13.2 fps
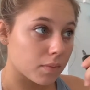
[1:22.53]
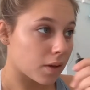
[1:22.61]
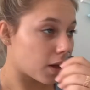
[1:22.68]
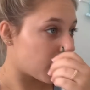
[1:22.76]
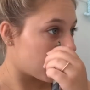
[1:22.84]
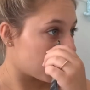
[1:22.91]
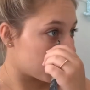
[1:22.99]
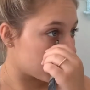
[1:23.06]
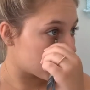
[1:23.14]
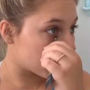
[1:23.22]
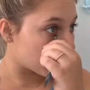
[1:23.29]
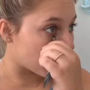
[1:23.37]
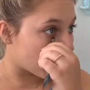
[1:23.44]
And I don't use
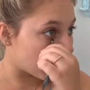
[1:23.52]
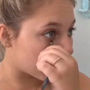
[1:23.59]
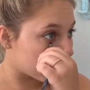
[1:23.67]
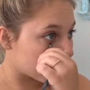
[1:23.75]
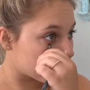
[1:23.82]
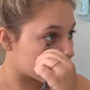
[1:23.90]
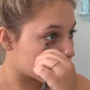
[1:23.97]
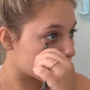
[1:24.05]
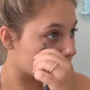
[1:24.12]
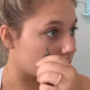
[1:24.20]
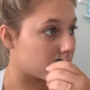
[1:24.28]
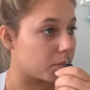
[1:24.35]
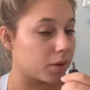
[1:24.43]
a lot, just a
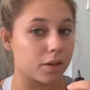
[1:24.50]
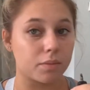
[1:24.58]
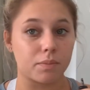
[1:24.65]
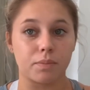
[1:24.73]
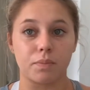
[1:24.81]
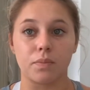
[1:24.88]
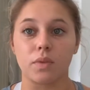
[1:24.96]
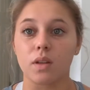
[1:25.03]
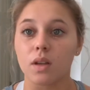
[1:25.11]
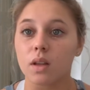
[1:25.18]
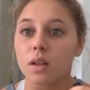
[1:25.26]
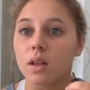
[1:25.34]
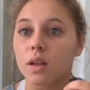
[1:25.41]
little bit.
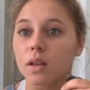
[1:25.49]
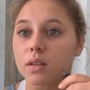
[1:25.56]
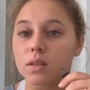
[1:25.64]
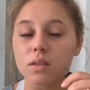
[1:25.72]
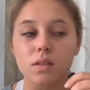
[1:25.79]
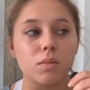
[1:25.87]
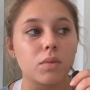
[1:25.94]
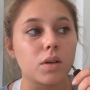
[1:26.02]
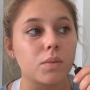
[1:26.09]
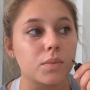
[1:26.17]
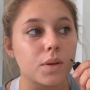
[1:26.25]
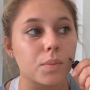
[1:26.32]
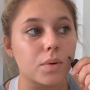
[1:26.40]
And then
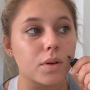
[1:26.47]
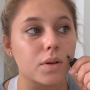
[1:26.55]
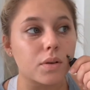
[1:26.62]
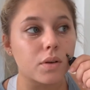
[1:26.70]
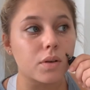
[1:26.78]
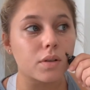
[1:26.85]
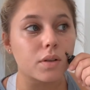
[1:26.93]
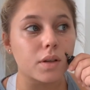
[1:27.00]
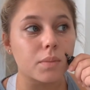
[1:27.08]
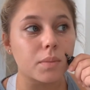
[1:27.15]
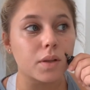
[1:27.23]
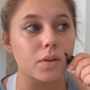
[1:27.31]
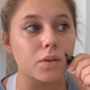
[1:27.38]
sometimes I put it on
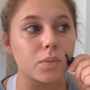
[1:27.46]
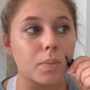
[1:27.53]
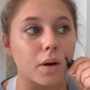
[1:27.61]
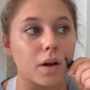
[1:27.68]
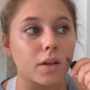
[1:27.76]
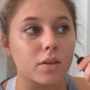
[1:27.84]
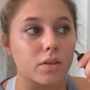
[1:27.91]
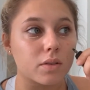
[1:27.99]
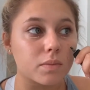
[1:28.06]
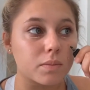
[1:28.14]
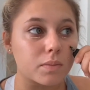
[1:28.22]
like my little spots.